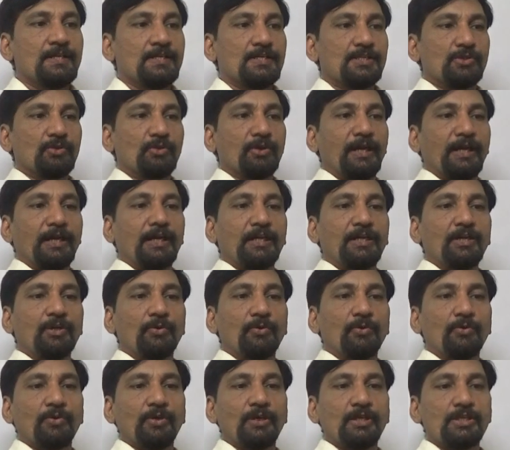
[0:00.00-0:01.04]
so
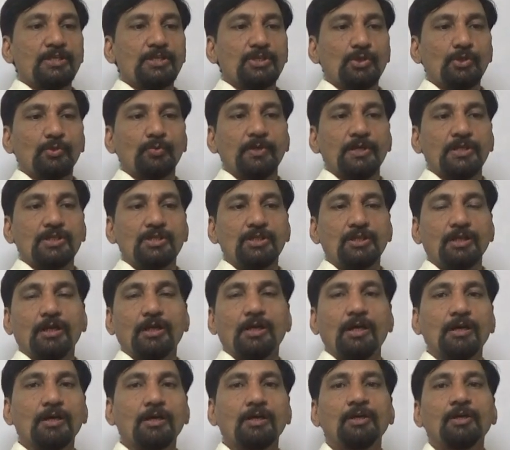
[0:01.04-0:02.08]
negative is towards
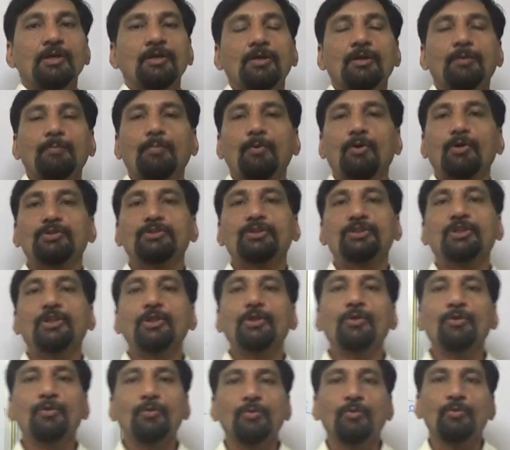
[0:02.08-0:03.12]
the
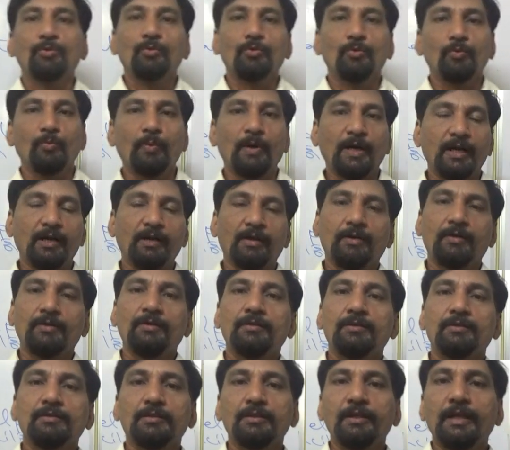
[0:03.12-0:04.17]
positive one,
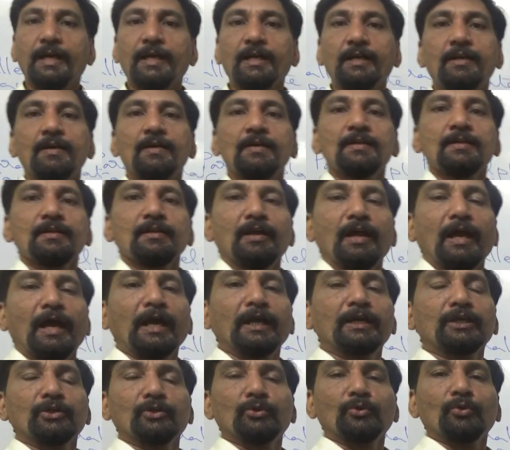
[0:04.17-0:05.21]
right?
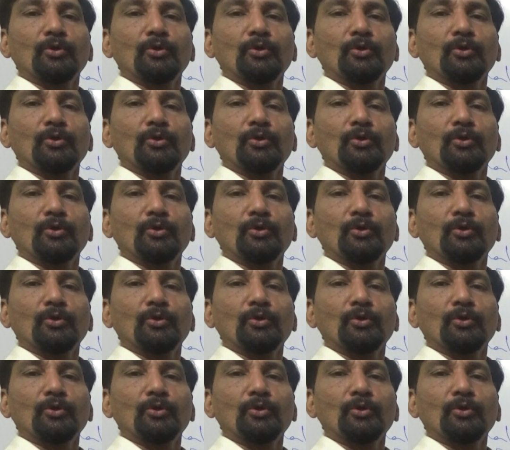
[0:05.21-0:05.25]
And